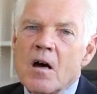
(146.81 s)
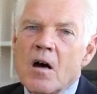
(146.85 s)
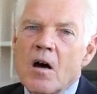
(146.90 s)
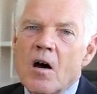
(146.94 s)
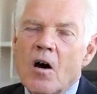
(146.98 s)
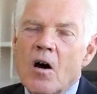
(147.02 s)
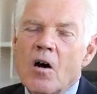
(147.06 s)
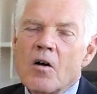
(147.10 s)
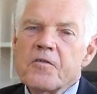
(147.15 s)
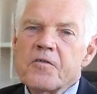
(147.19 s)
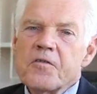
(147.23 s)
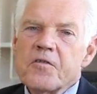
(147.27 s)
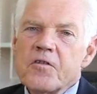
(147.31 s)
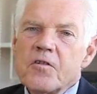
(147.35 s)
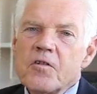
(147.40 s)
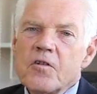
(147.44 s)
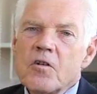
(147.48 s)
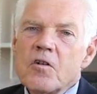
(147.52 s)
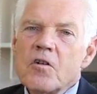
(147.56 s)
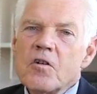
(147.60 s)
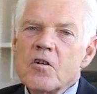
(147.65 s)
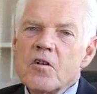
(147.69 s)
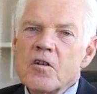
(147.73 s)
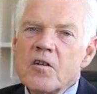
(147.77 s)

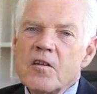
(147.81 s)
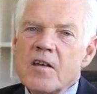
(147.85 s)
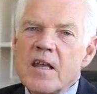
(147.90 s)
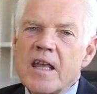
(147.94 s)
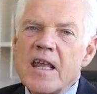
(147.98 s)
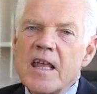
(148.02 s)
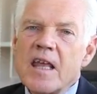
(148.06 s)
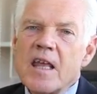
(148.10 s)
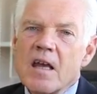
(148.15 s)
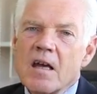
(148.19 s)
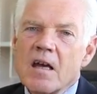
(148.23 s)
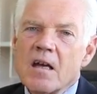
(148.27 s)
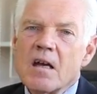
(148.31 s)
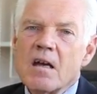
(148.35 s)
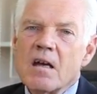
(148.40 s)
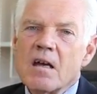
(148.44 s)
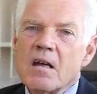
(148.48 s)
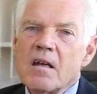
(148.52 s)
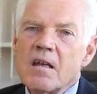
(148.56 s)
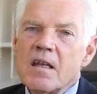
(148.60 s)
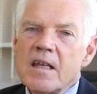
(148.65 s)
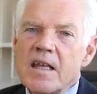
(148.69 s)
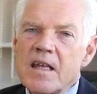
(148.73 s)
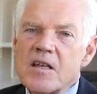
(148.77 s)
After the
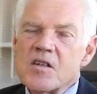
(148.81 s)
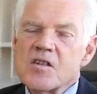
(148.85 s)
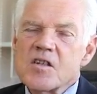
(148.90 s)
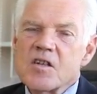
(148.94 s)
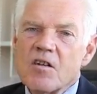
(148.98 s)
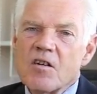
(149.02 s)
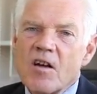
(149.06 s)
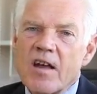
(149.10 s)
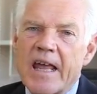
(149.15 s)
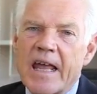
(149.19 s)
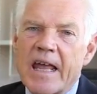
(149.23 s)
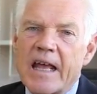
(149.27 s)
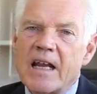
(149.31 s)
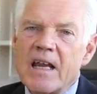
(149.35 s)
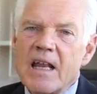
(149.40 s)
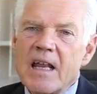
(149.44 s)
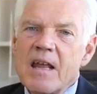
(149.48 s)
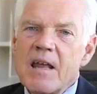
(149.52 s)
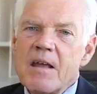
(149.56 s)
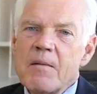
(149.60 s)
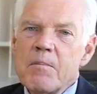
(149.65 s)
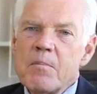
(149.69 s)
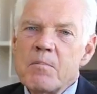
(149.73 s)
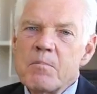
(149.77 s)

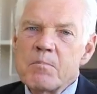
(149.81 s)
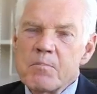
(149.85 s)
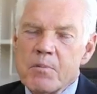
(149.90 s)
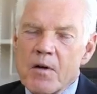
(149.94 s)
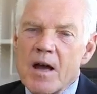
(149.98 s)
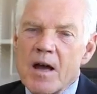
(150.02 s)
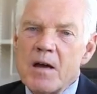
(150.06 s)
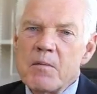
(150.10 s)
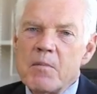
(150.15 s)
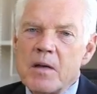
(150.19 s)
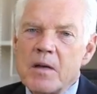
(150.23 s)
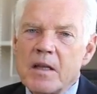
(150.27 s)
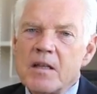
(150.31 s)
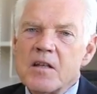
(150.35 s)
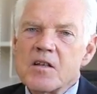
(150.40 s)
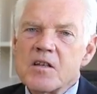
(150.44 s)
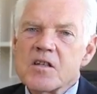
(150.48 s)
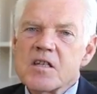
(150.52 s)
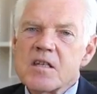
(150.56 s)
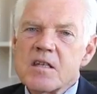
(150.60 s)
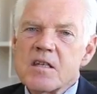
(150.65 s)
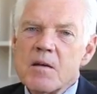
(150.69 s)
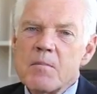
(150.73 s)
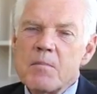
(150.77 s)
Israeli Prime
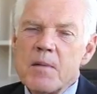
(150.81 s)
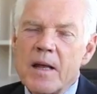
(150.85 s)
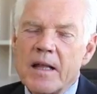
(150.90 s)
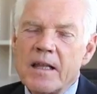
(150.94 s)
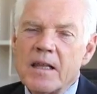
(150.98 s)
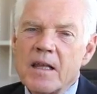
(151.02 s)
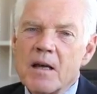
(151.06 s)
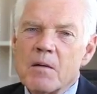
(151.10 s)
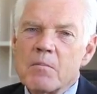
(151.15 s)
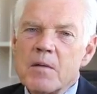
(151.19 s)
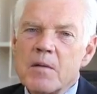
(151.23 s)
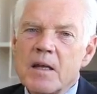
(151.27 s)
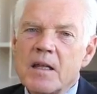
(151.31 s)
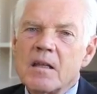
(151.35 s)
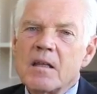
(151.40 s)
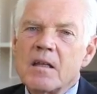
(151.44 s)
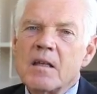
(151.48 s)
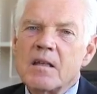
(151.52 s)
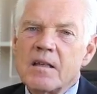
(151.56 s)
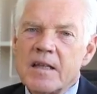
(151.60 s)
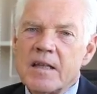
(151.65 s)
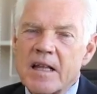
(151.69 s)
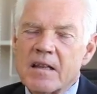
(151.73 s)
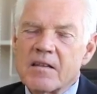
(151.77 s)
Minister Benjamin
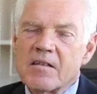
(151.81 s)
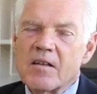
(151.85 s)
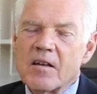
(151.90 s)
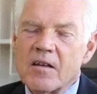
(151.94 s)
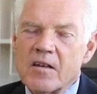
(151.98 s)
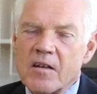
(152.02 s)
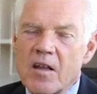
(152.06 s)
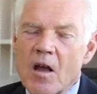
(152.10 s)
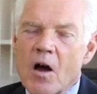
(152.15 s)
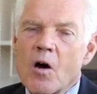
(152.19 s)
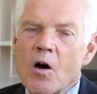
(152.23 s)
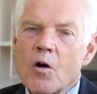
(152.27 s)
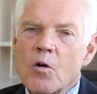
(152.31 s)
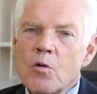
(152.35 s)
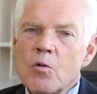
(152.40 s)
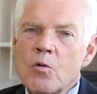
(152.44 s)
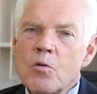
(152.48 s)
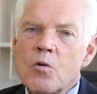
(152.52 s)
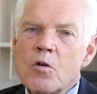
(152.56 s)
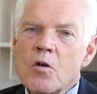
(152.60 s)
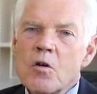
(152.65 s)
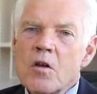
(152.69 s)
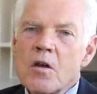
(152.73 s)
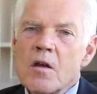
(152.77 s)

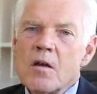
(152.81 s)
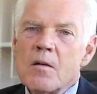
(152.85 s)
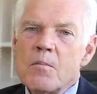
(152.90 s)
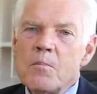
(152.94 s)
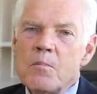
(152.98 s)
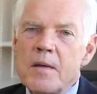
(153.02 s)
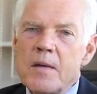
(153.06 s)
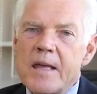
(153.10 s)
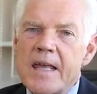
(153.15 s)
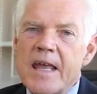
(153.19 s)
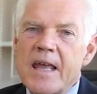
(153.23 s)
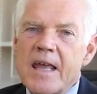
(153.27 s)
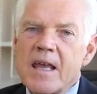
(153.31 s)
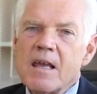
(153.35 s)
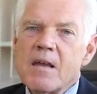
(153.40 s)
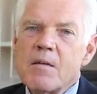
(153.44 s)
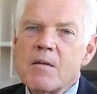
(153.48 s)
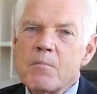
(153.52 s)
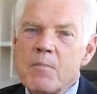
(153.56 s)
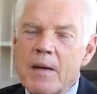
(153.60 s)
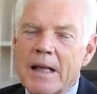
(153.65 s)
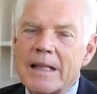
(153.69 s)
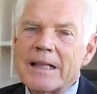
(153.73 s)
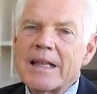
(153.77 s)
Netanyahu
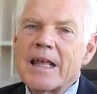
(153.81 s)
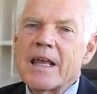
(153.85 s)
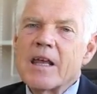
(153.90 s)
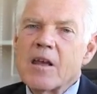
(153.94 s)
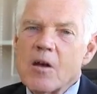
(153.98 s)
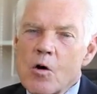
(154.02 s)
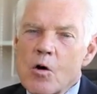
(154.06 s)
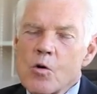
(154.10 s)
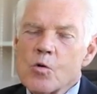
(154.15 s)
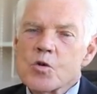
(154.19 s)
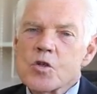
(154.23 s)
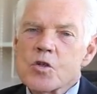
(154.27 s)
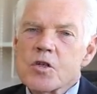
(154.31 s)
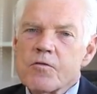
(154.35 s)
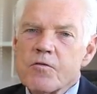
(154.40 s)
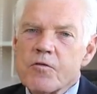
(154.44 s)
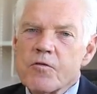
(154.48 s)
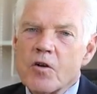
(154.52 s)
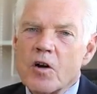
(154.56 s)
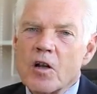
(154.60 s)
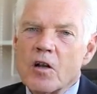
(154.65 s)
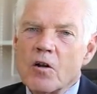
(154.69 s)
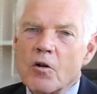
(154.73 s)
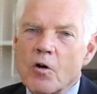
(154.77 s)
being bellicose
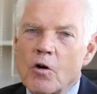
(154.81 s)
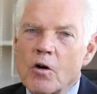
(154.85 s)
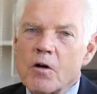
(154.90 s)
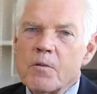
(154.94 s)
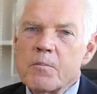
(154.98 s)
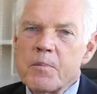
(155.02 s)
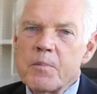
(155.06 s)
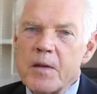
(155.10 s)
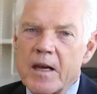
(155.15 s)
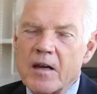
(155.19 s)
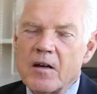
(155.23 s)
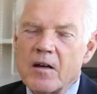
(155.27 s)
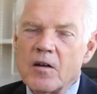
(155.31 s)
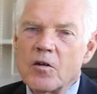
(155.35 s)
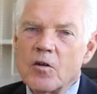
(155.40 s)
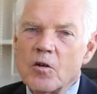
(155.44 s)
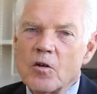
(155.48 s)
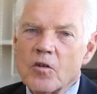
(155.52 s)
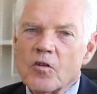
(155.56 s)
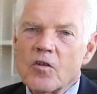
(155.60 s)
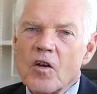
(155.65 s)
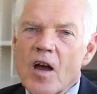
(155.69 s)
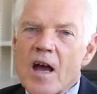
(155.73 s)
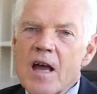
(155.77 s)
for a long period
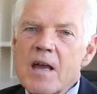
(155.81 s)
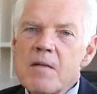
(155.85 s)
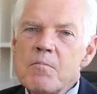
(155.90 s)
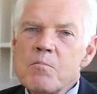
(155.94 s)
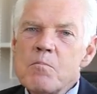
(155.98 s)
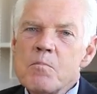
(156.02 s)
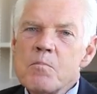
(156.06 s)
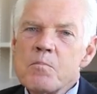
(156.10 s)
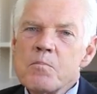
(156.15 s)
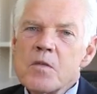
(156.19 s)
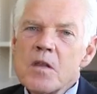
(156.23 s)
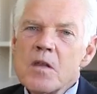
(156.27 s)
of time,